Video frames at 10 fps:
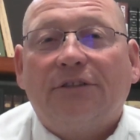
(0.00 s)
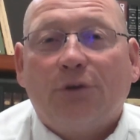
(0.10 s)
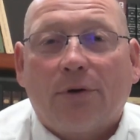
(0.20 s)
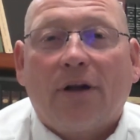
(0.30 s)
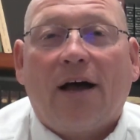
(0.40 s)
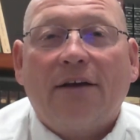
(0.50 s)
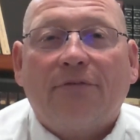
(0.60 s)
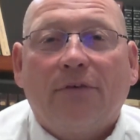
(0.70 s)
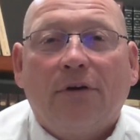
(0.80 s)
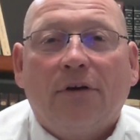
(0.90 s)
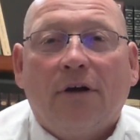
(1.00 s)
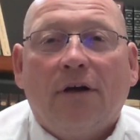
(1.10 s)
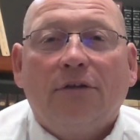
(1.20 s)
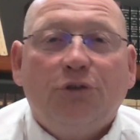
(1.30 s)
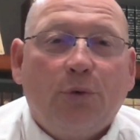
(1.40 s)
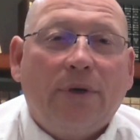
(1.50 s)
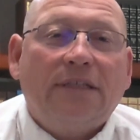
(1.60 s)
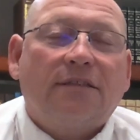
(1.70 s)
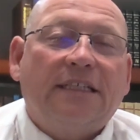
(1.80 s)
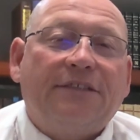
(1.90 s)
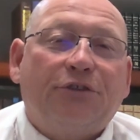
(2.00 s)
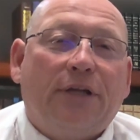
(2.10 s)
in your life, join us each